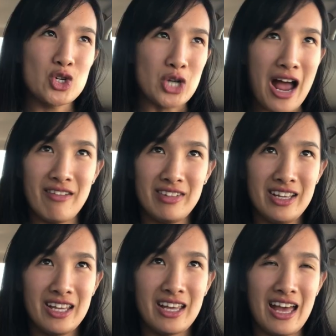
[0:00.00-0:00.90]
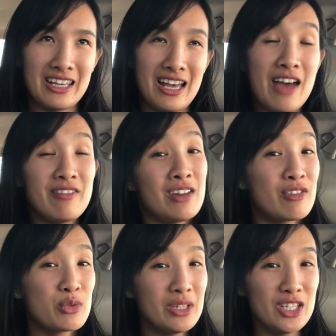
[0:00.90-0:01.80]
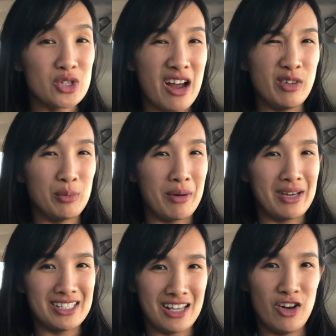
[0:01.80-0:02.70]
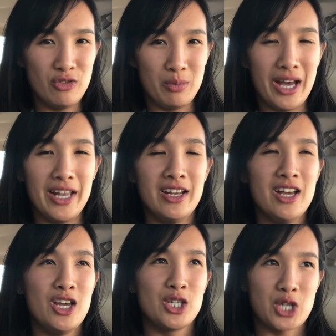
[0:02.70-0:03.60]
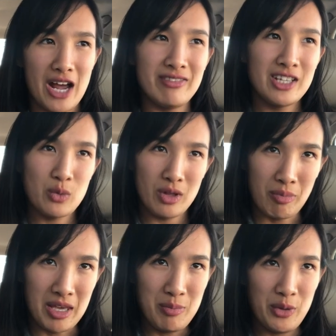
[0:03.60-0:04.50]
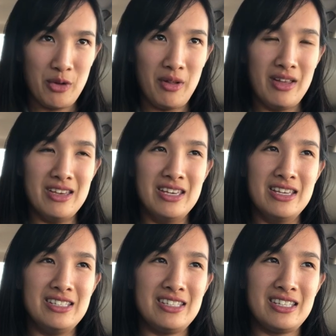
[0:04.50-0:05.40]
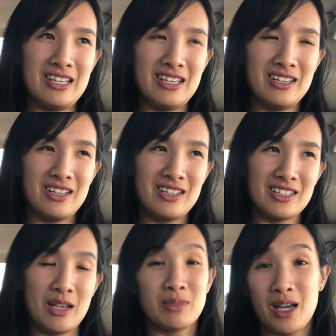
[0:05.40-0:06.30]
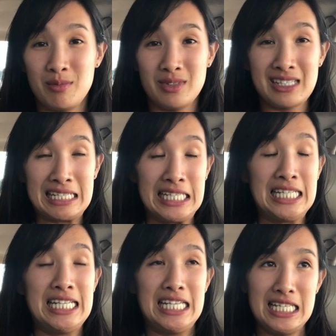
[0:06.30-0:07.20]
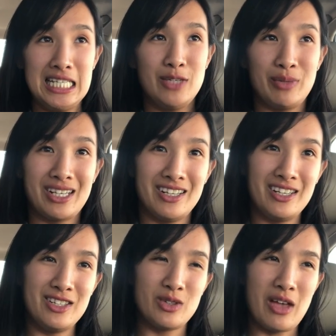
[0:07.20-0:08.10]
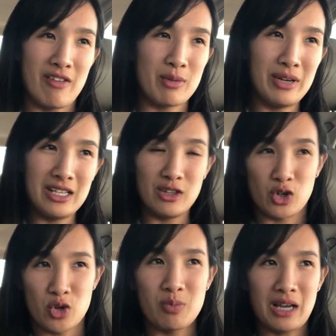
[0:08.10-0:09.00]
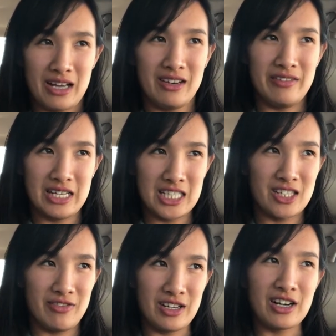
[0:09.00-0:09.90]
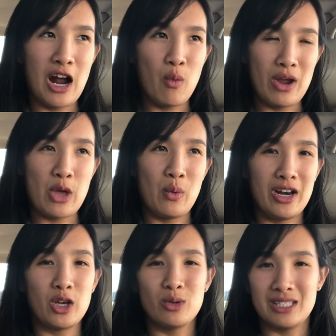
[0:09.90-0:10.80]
traveling, I've never really traveled by myself, but traveling with people is sometimes because everybody, the group kind of needs to figure out where they want to go